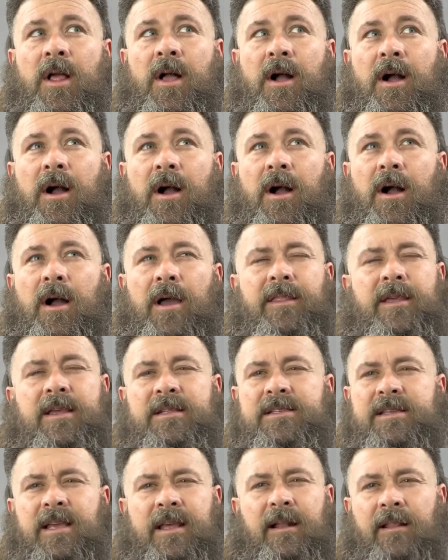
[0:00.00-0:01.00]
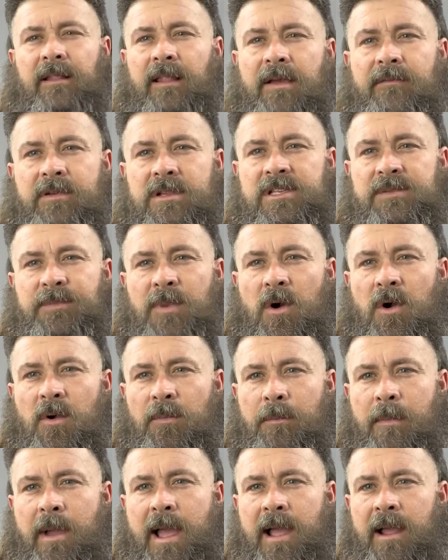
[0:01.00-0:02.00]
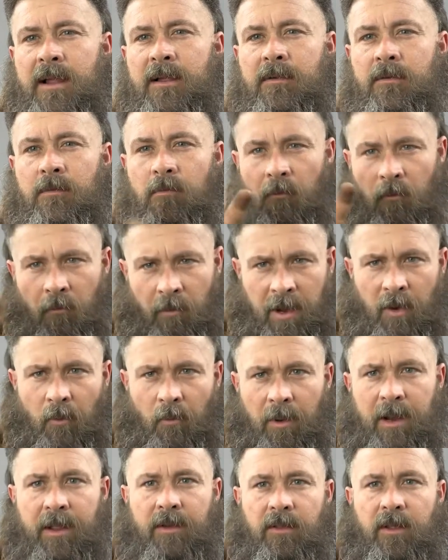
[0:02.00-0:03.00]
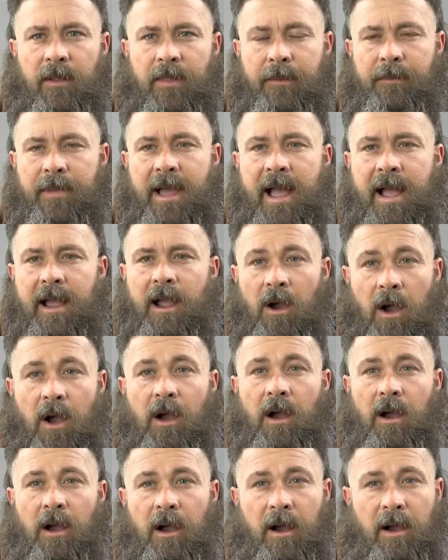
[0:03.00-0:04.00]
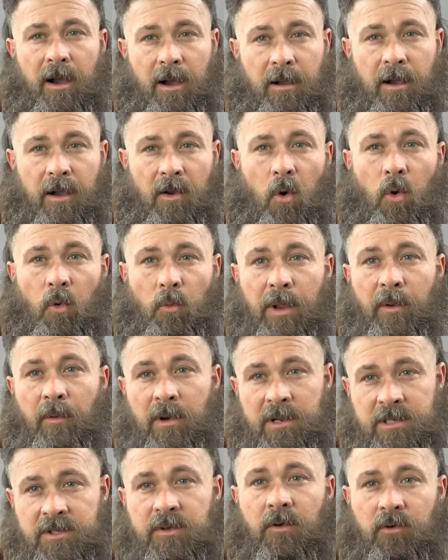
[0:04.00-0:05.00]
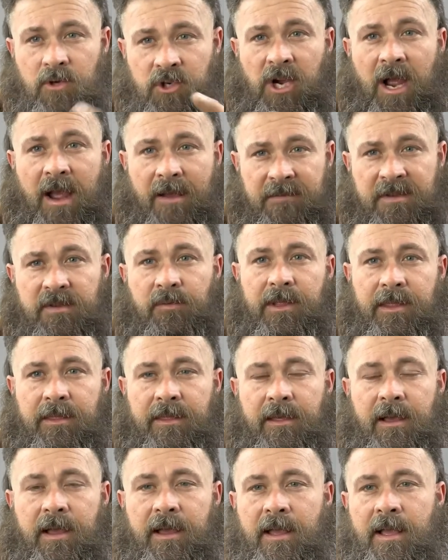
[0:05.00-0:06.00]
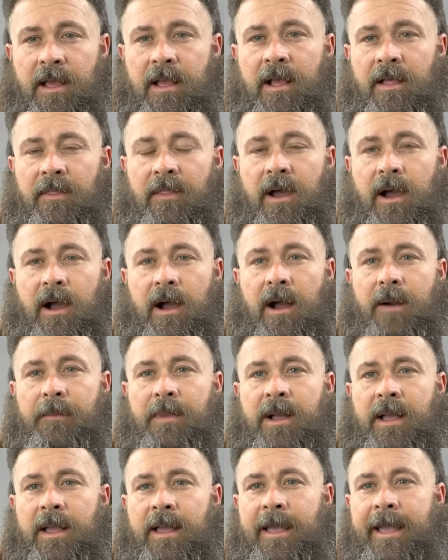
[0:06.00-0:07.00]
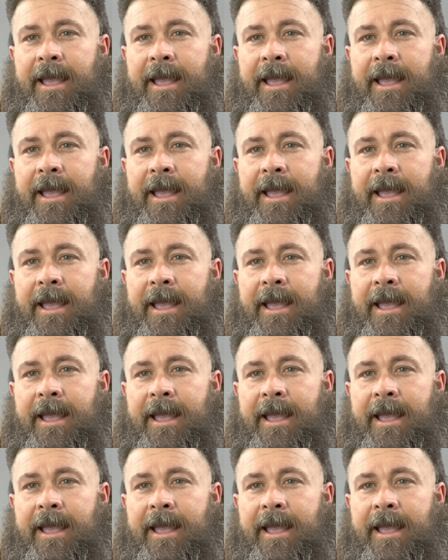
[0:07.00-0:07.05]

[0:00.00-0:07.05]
I think it's like an 11-spoke mag rear wheel on the back, a Goldwing one, so it jives with the hub.